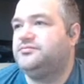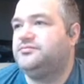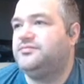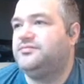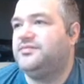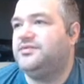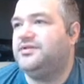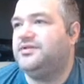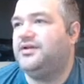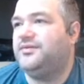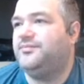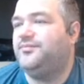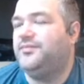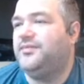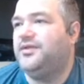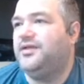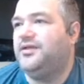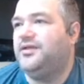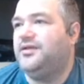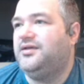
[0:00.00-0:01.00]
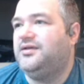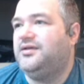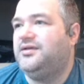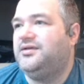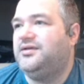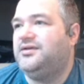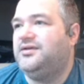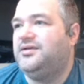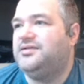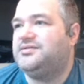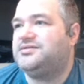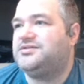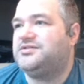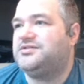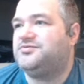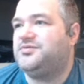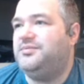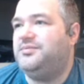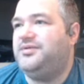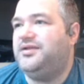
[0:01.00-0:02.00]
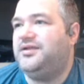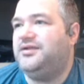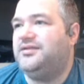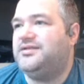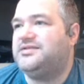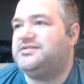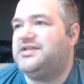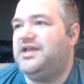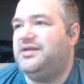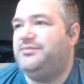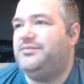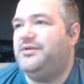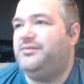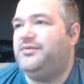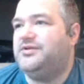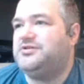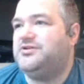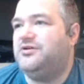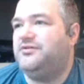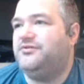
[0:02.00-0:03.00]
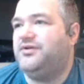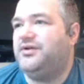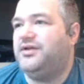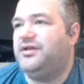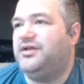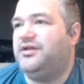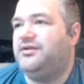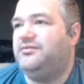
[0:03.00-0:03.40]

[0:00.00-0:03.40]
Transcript: Yeah, it's just repeating the same image over again.